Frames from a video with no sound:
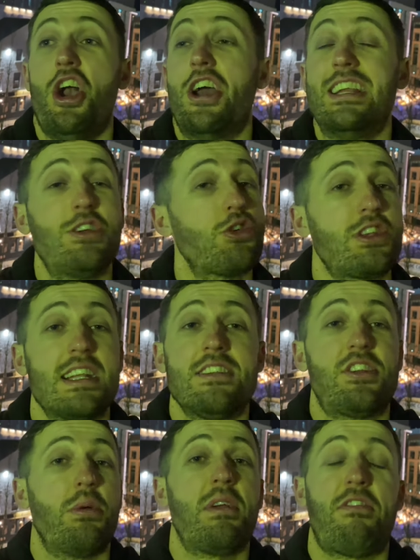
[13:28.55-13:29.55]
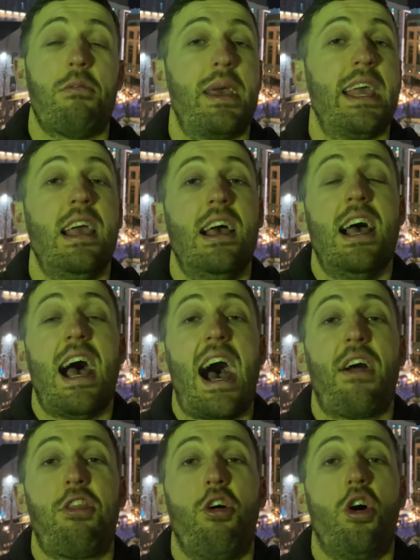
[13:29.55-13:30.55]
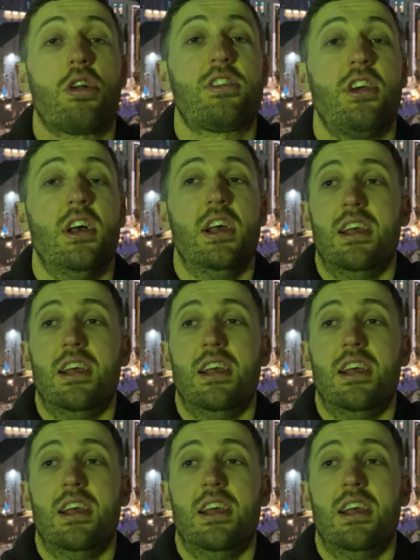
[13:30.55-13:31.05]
And he just didn't do it for me. I thought